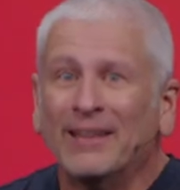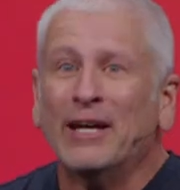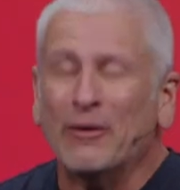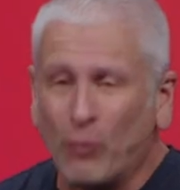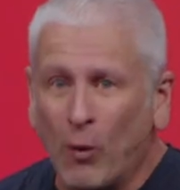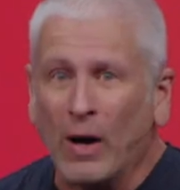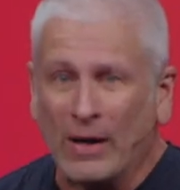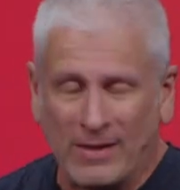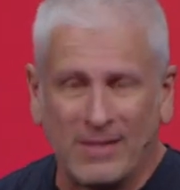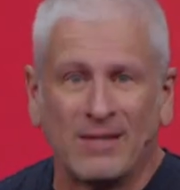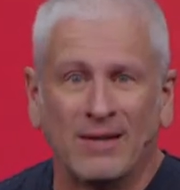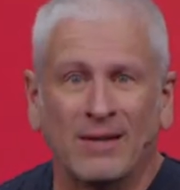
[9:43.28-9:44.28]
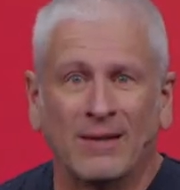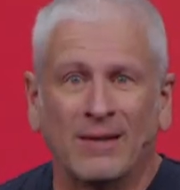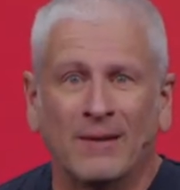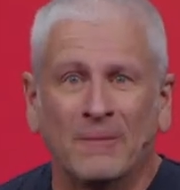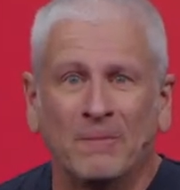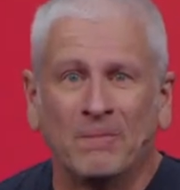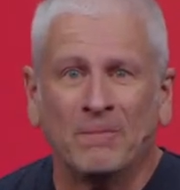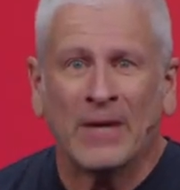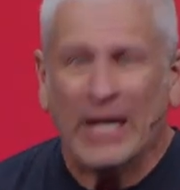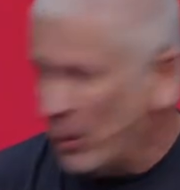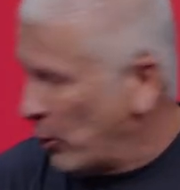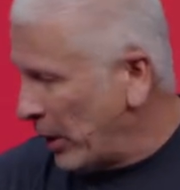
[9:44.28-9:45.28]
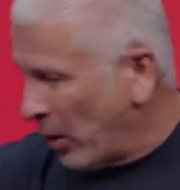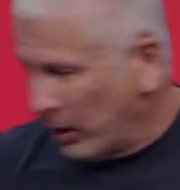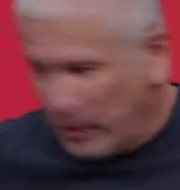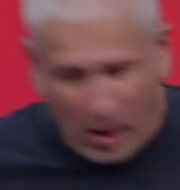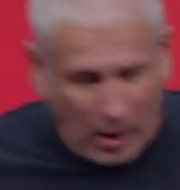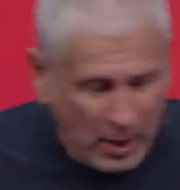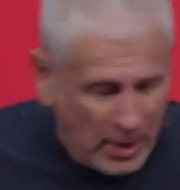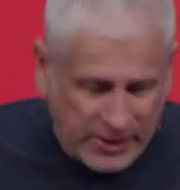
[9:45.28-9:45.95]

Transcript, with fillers: live once. Here we all are.